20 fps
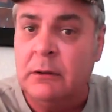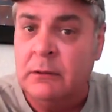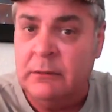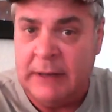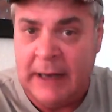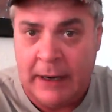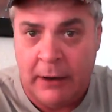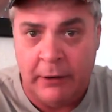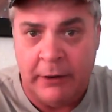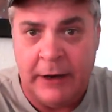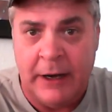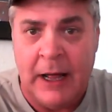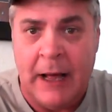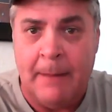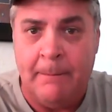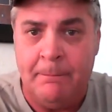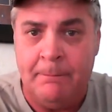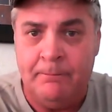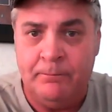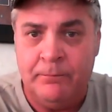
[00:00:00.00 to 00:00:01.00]
Tearing it
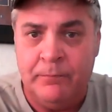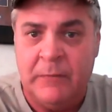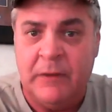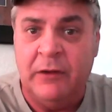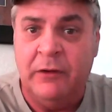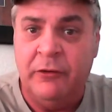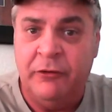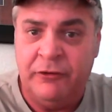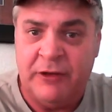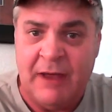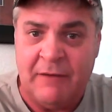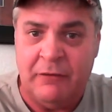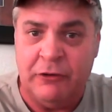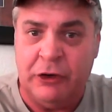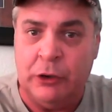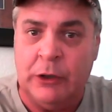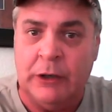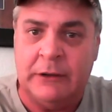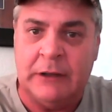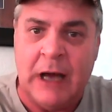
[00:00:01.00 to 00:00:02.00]
up.
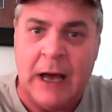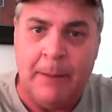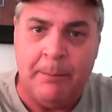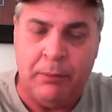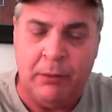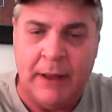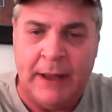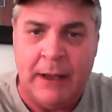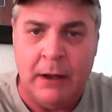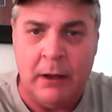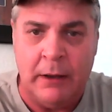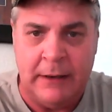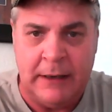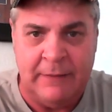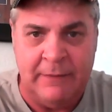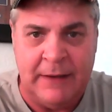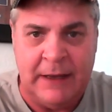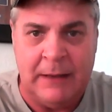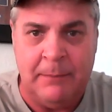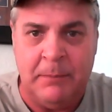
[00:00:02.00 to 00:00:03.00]
7-unit top play on
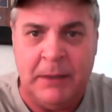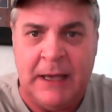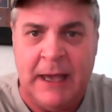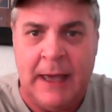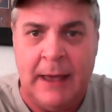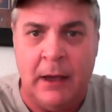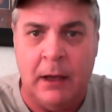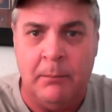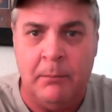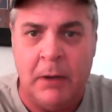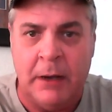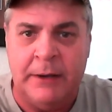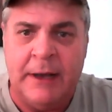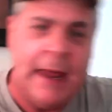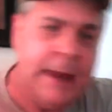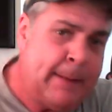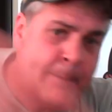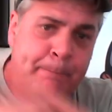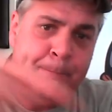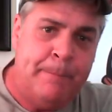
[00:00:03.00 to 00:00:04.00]
in the NBA on
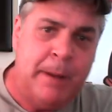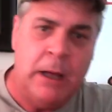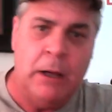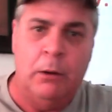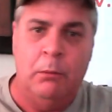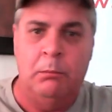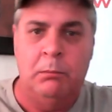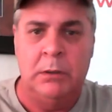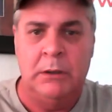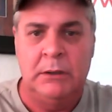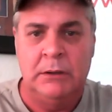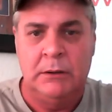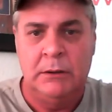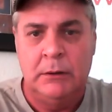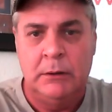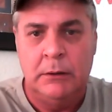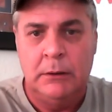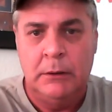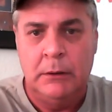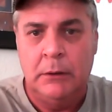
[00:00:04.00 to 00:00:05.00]
Monday. Boom.
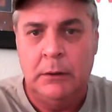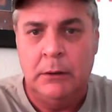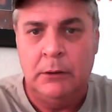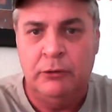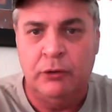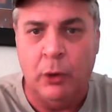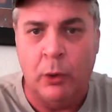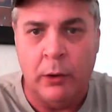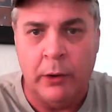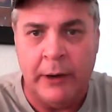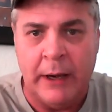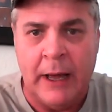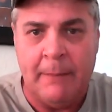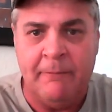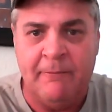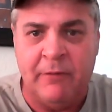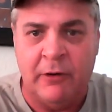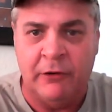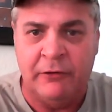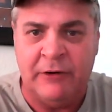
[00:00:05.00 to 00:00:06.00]
Tore it
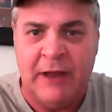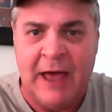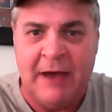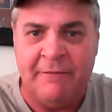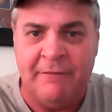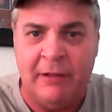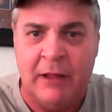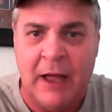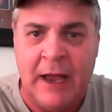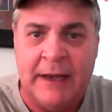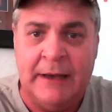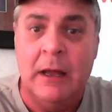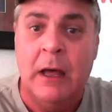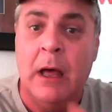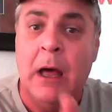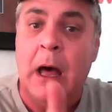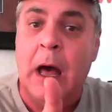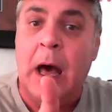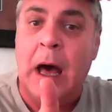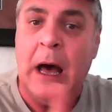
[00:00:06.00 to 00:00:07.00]
up. First half line.
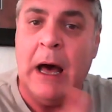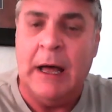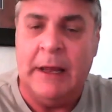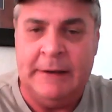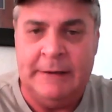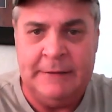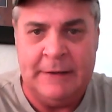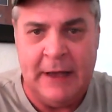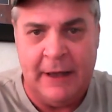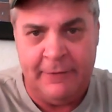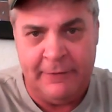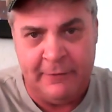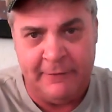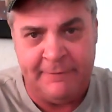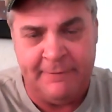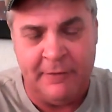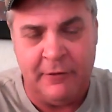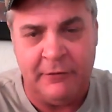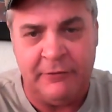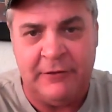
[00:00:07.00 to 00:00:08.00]
Another
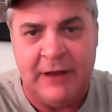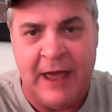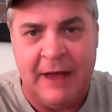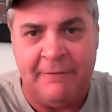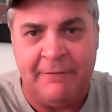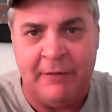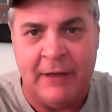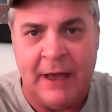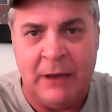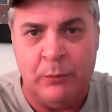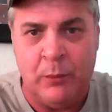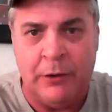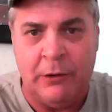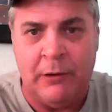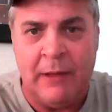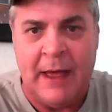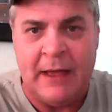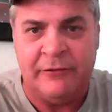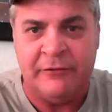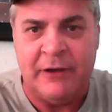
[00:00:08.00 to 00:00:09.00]
first half line winner
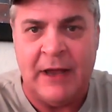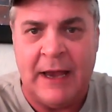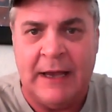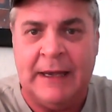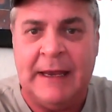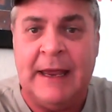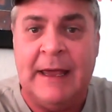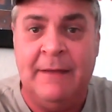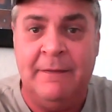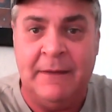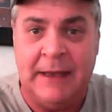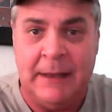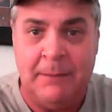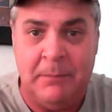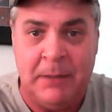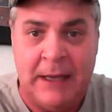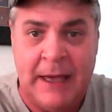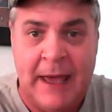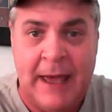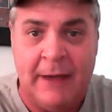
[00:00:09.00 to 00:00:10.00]
last night in the
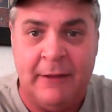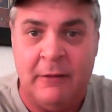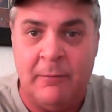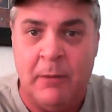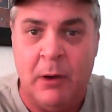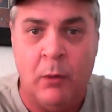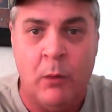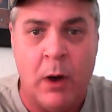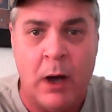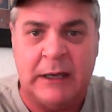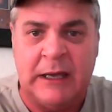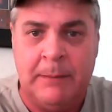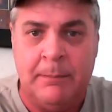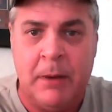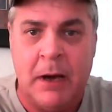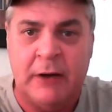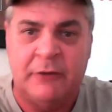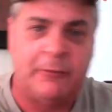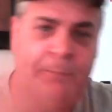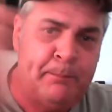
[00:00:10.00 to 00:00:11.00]
NBA on the Milwaukee
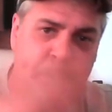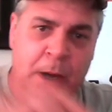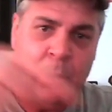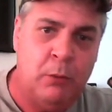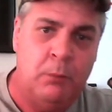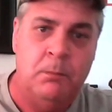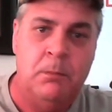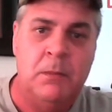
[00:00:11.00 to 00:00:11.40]
Bucks. Boom.